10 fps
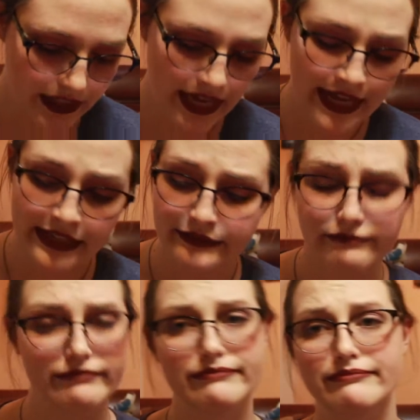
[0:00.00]
And
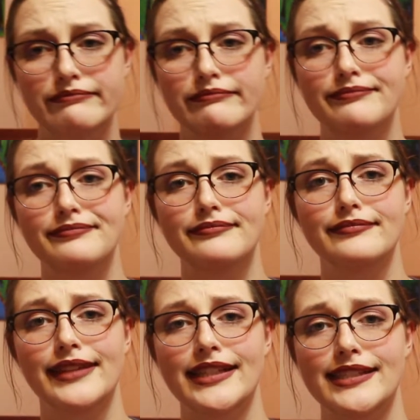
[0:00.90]

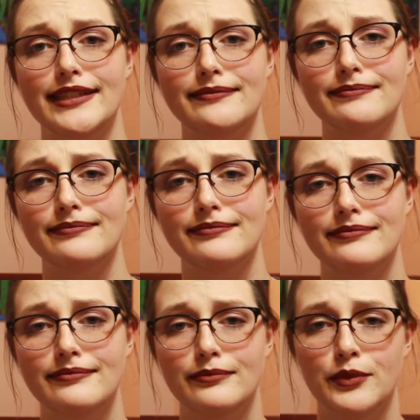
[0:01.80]
that's it.
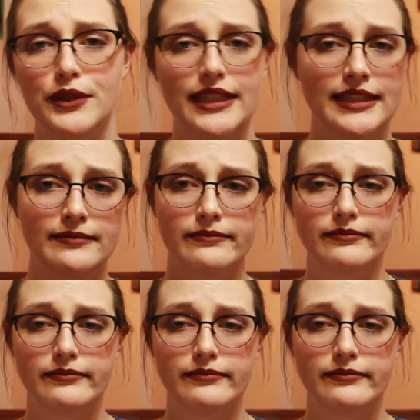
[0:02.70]
Pretty